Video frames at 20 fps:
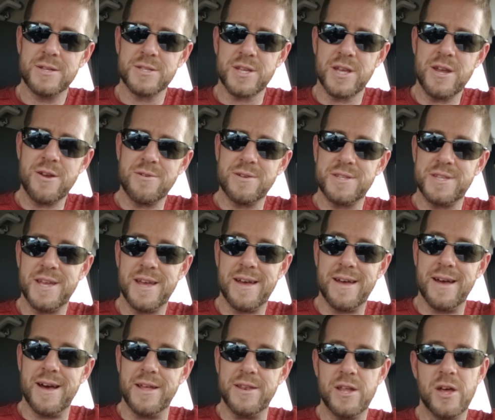So here is
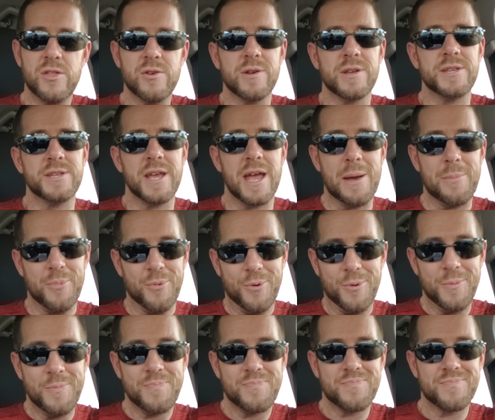yet another
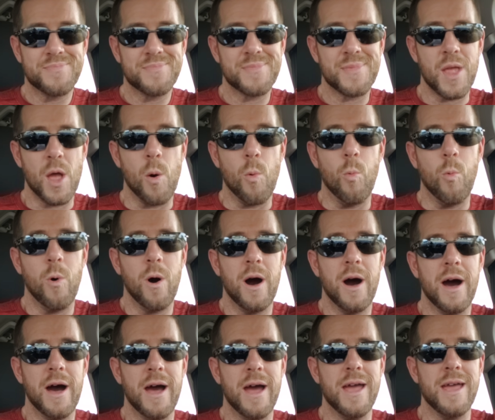example of
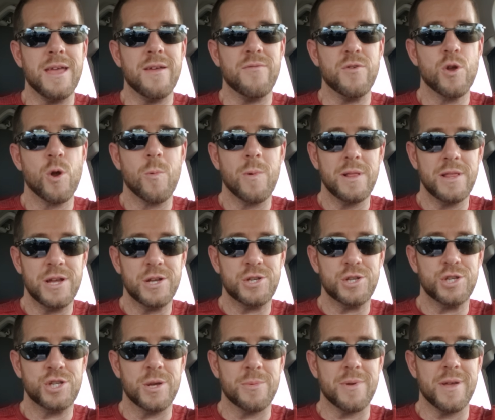why, if you're a
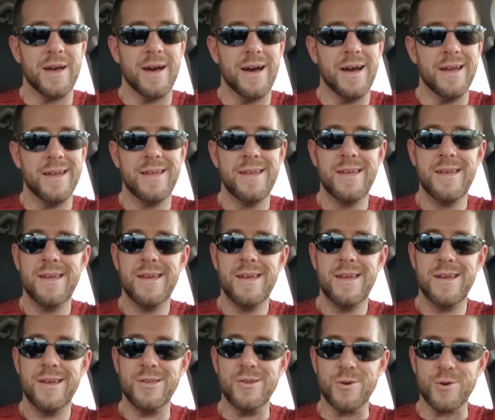relationship guy,
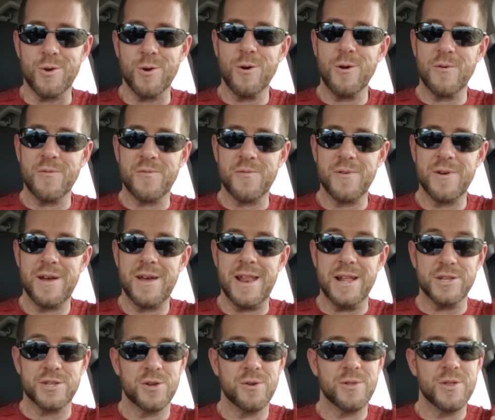your girlfriend
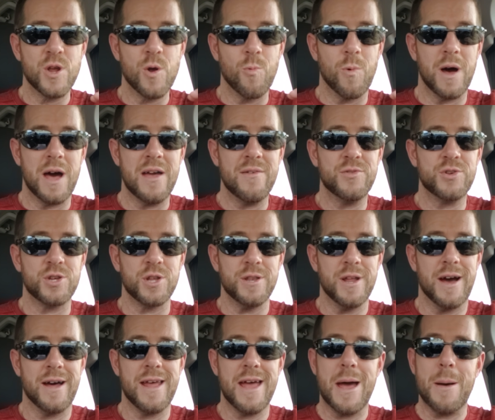and certainly your wife should
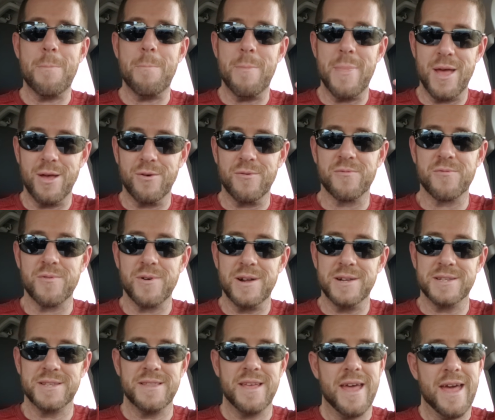not have male
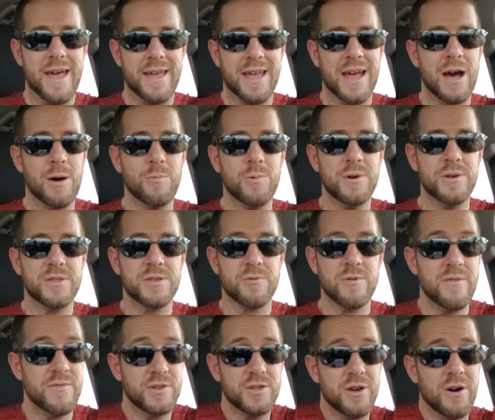friends that they hang out with
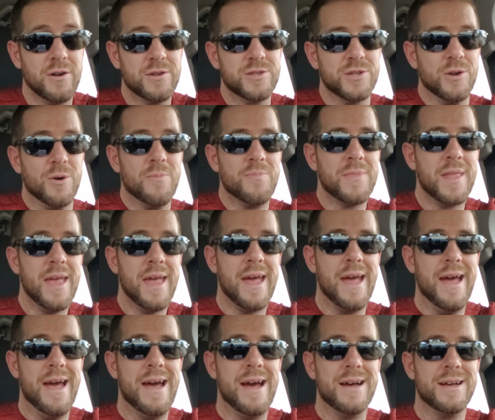or even talk to,
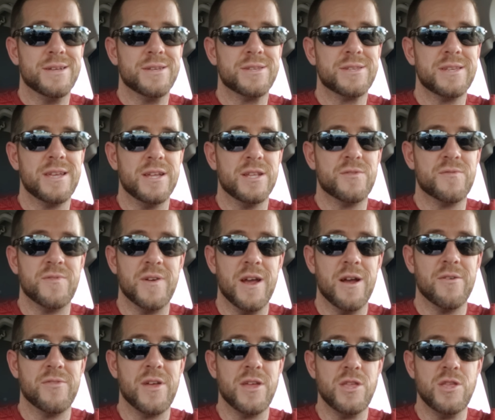as it's
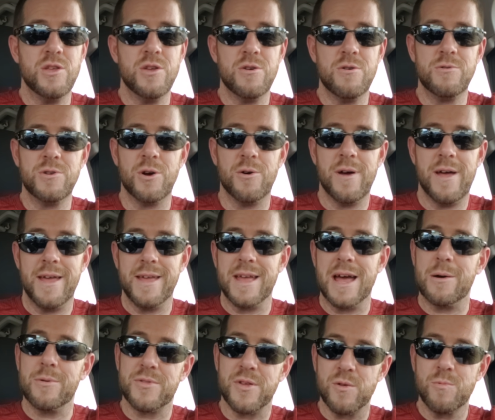fair that you don't hang
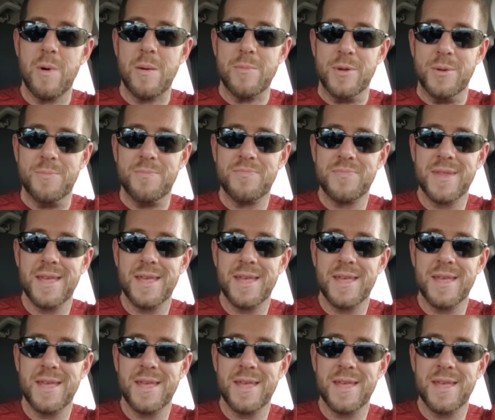out with other women.